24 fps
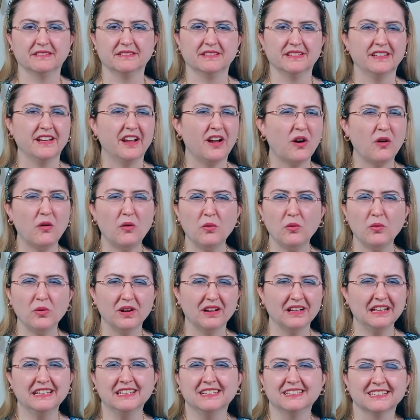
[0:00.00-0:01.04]
No.
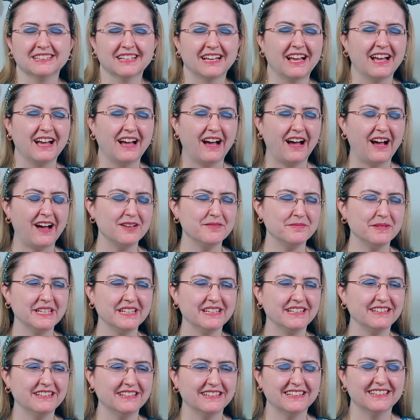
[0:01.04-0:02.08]
I
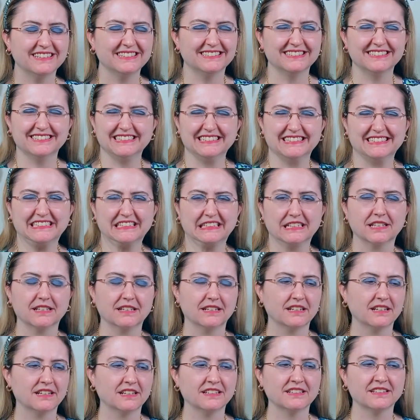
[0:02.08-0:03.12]
mean,
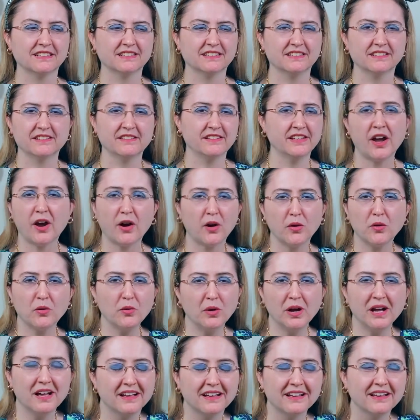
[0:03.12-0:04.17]
no,
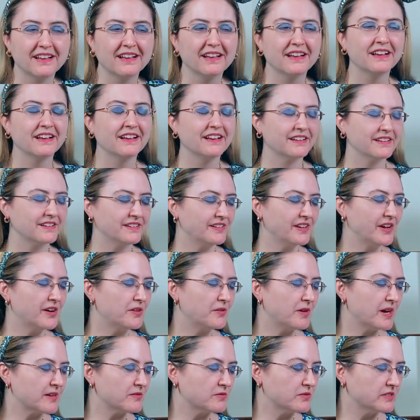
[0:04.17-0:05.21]

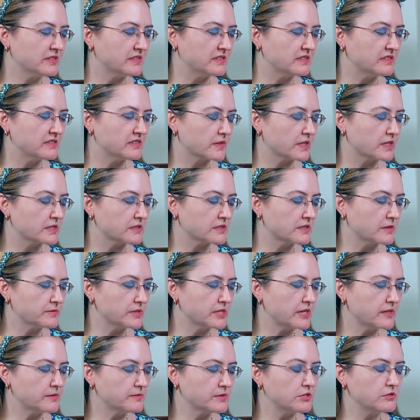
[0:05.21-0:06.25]
I wouldn't.
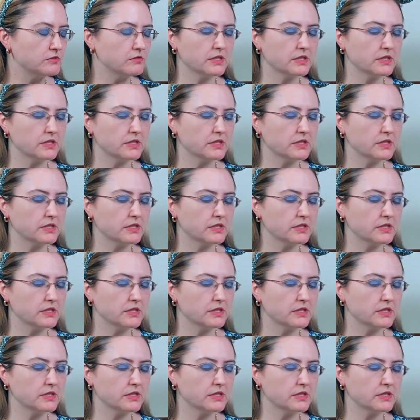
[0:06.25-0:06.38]
Sometimes you